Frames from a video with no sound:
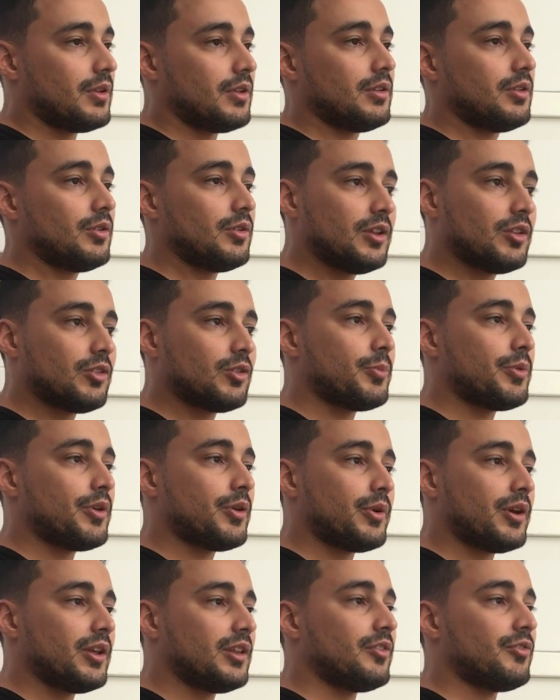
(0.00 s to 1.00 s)
You need to be
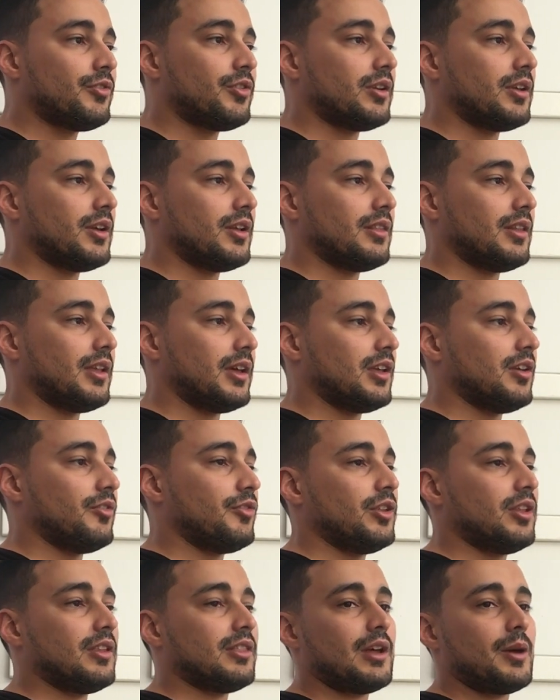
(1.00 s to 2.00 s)
ready for that. Like if
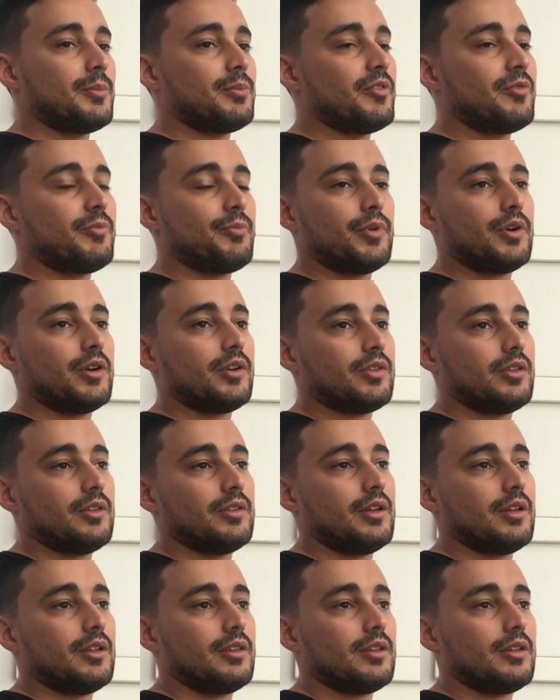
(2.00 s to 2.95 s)
you're the type of person that